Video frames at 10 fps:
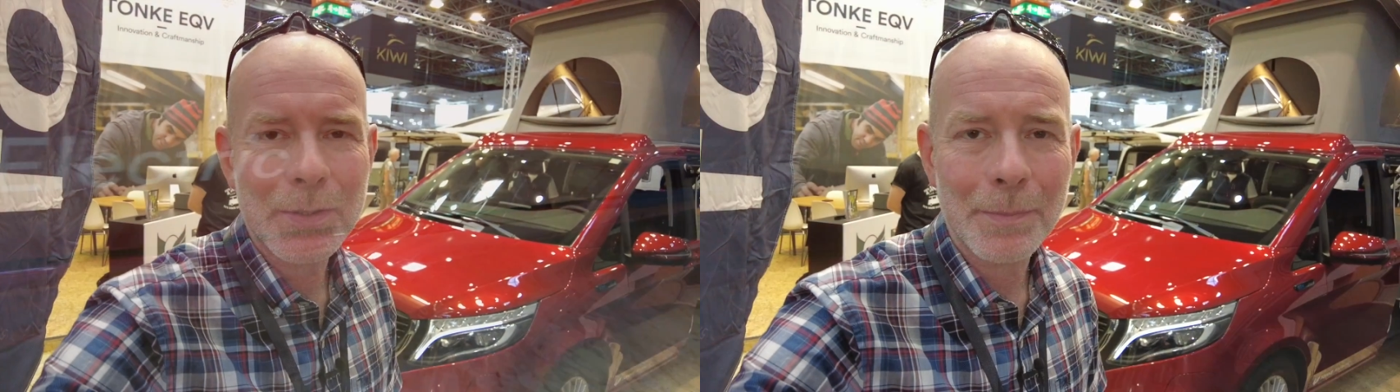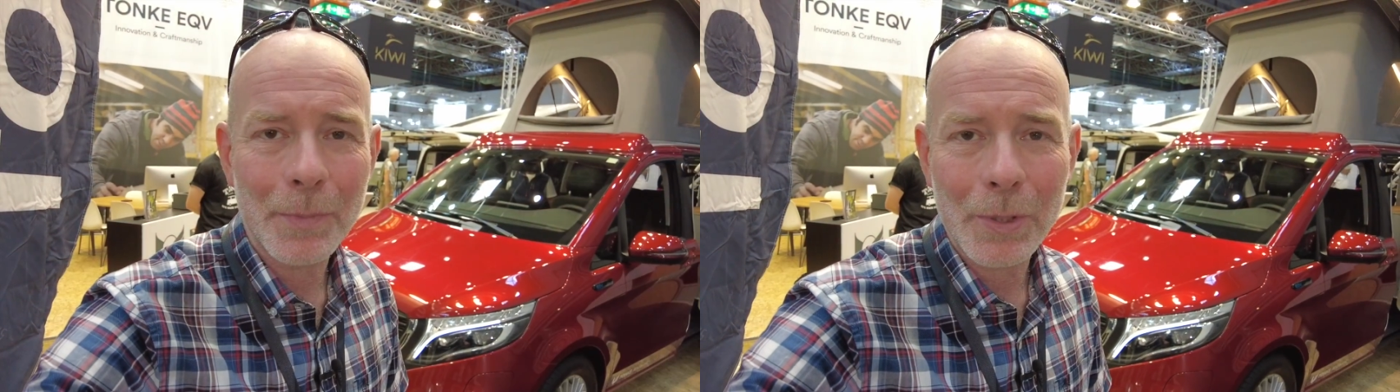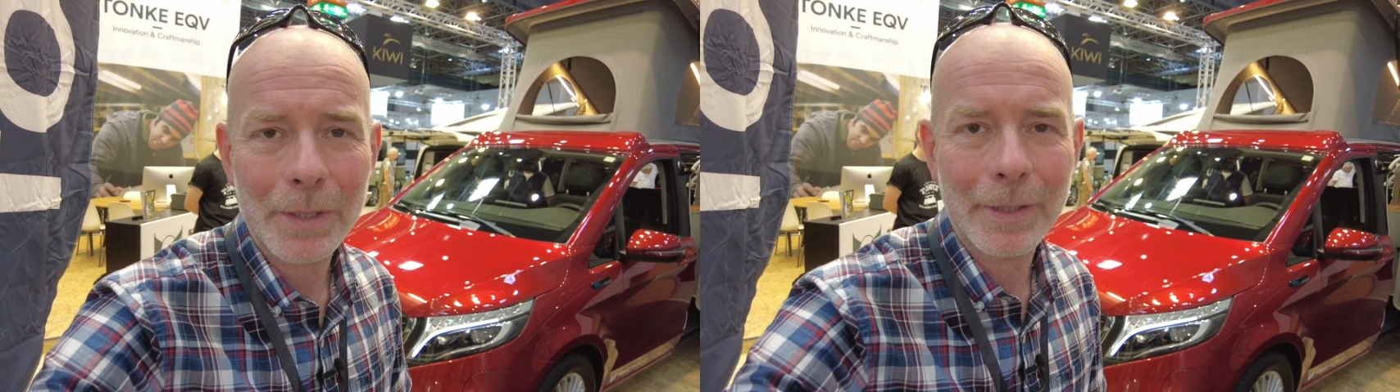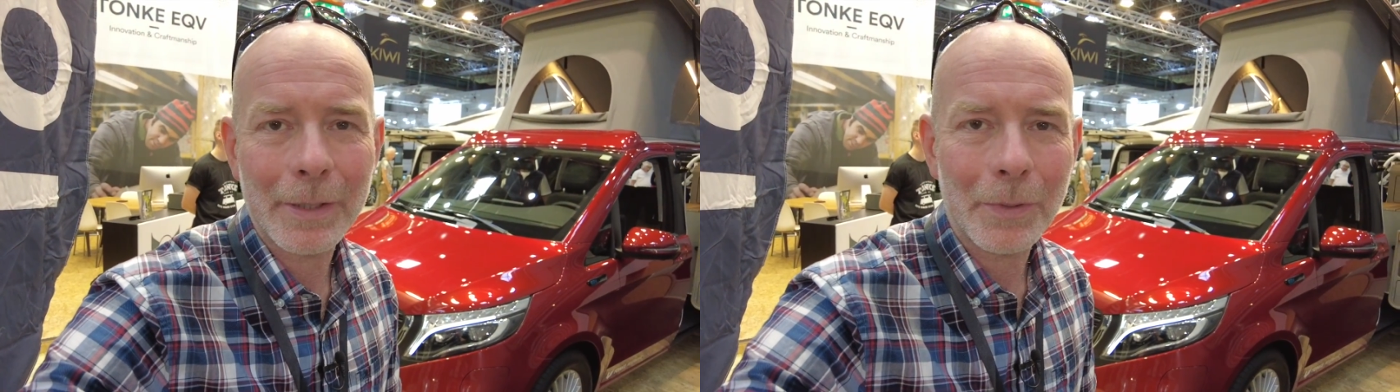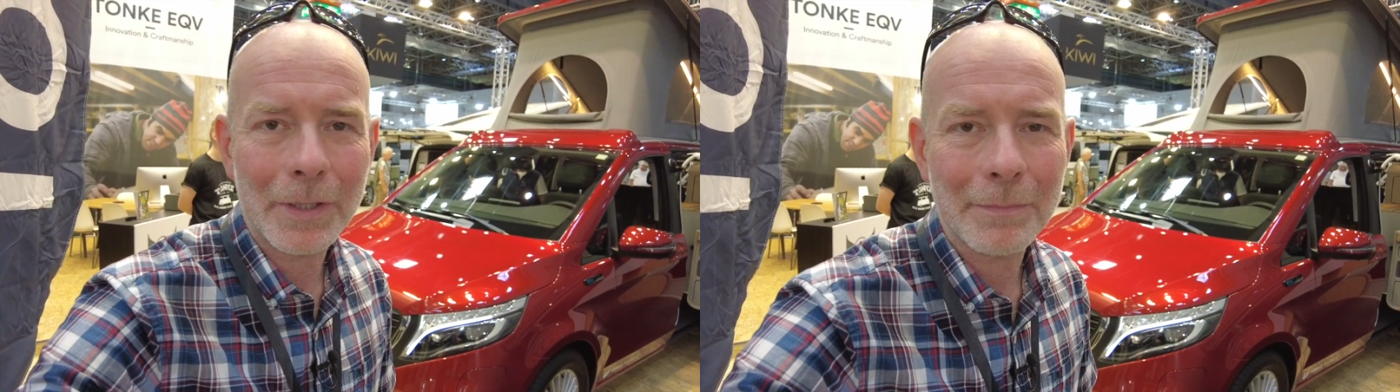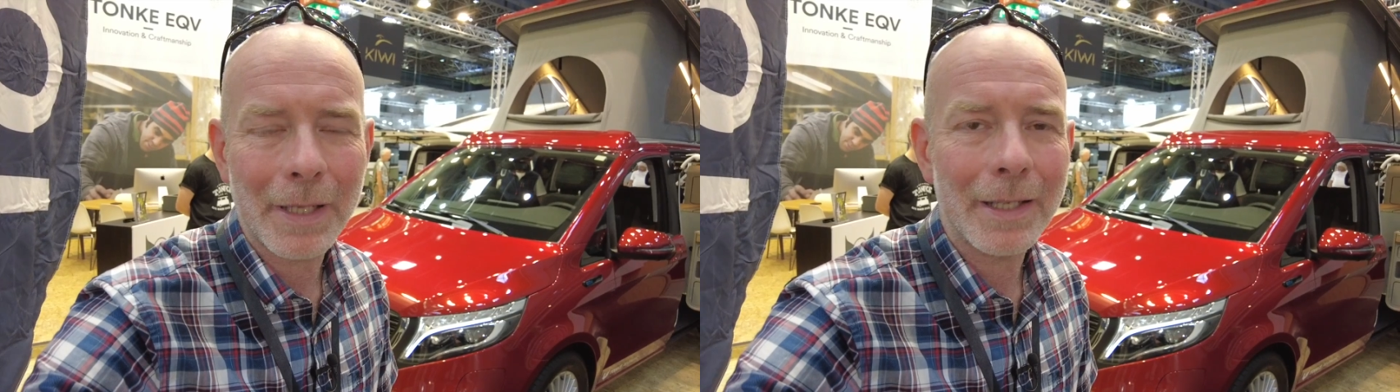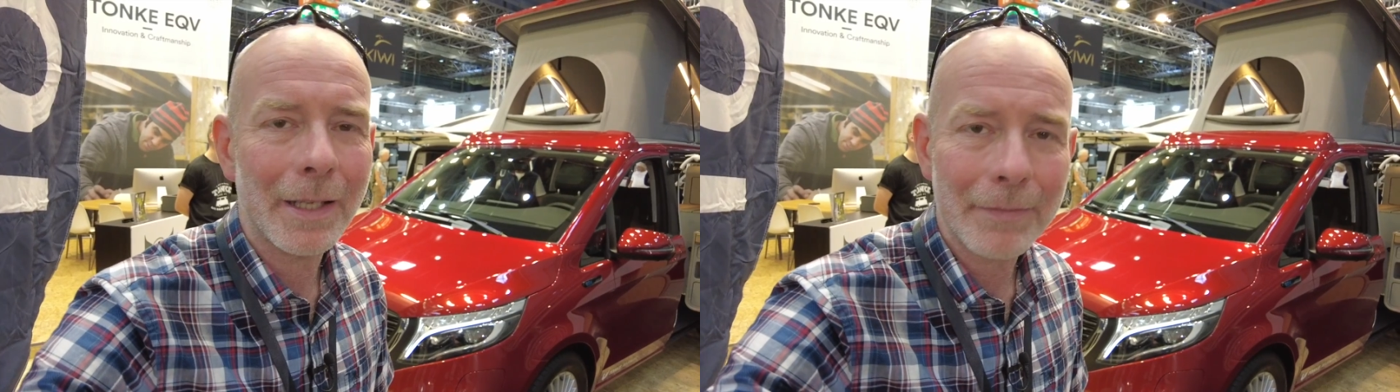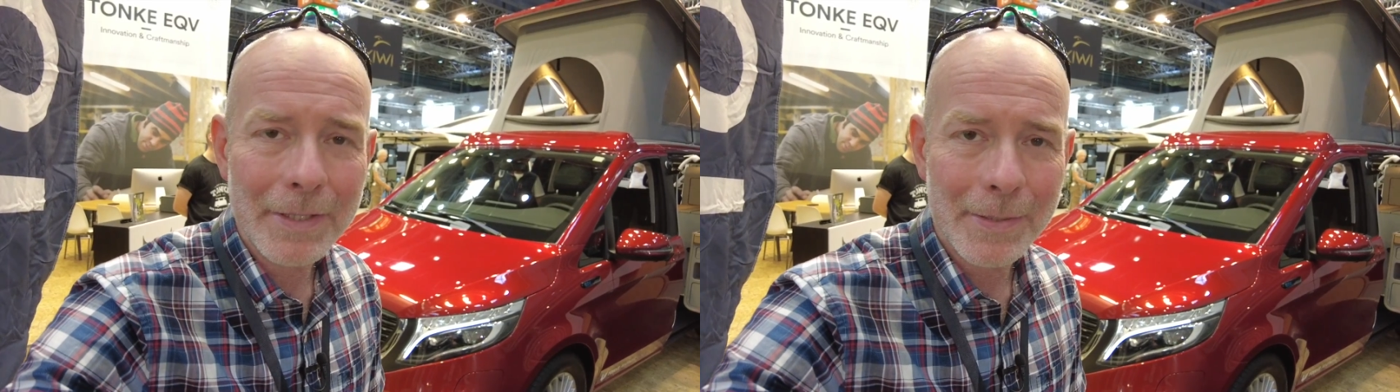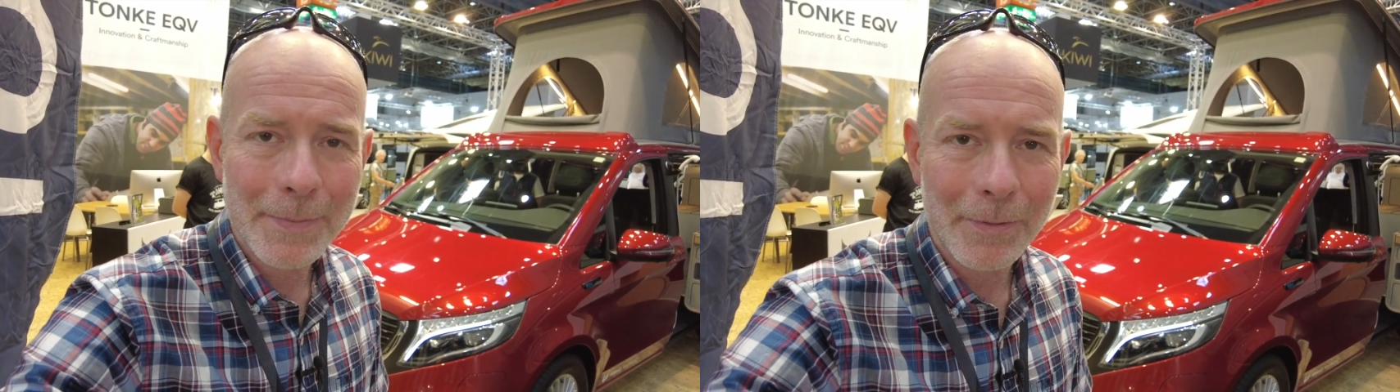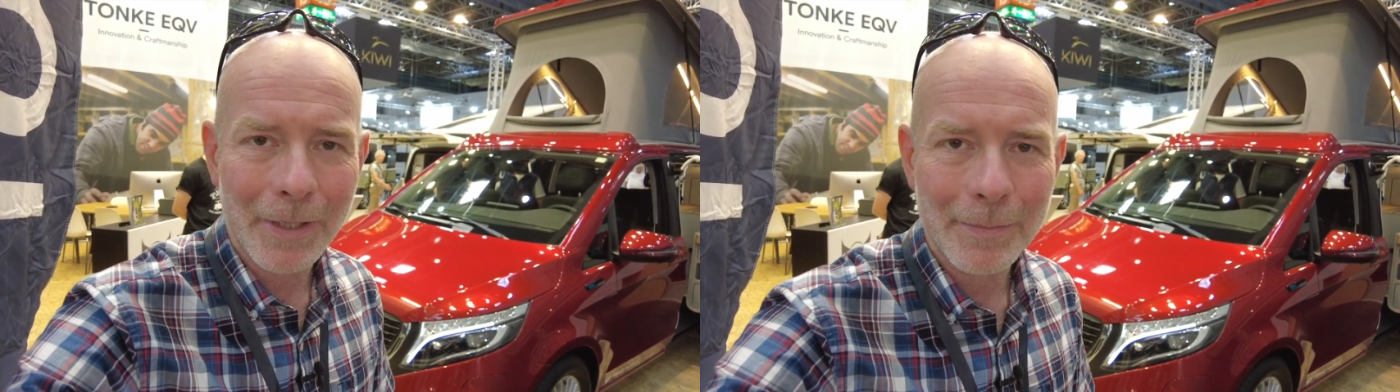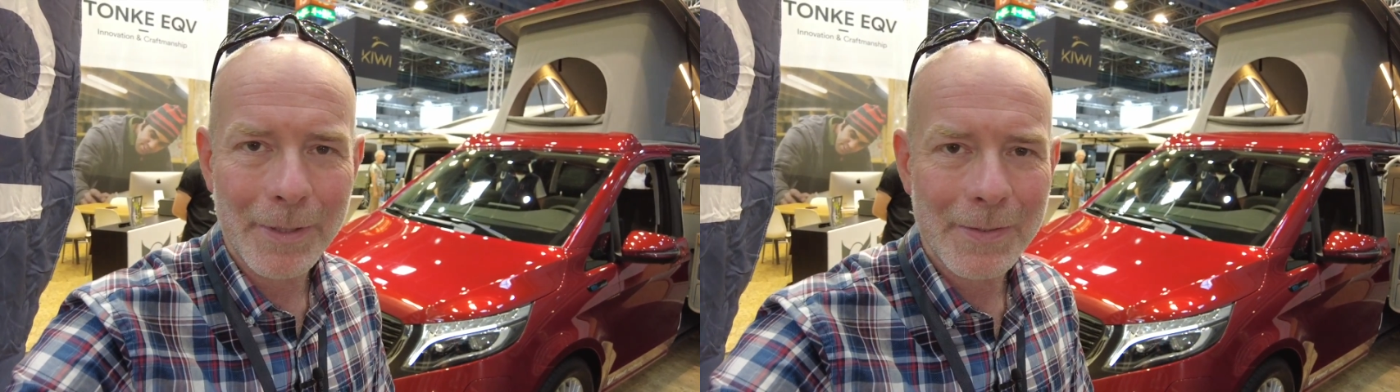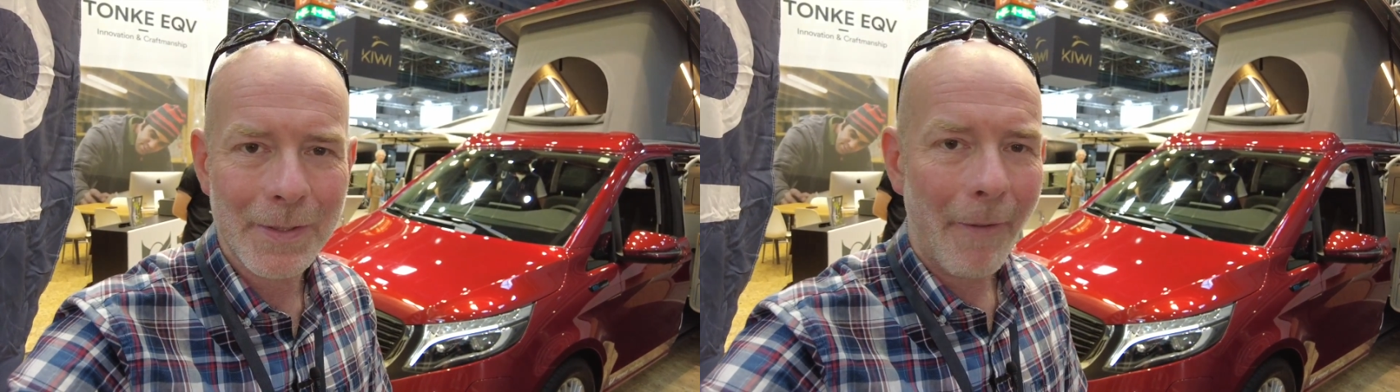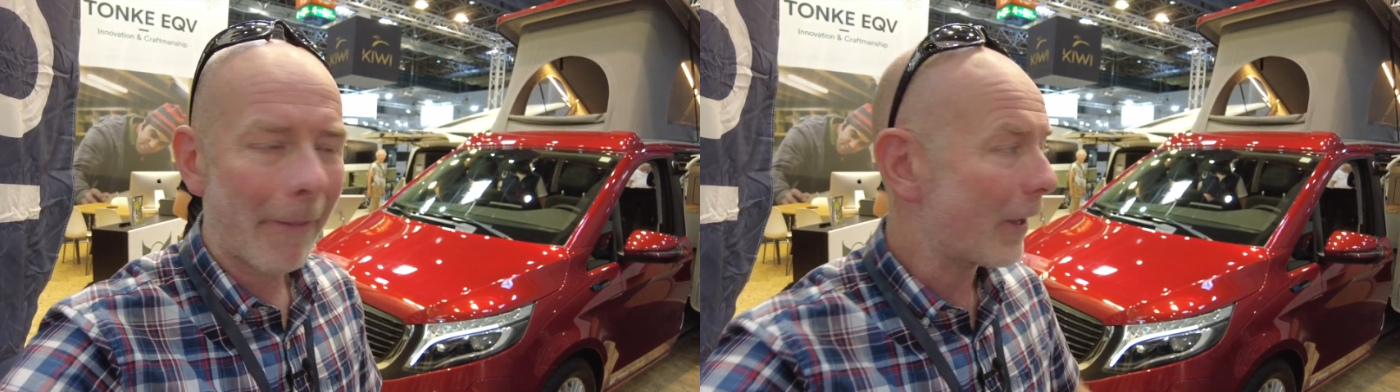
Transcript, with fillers: to Moira, one of my lovely subscribers,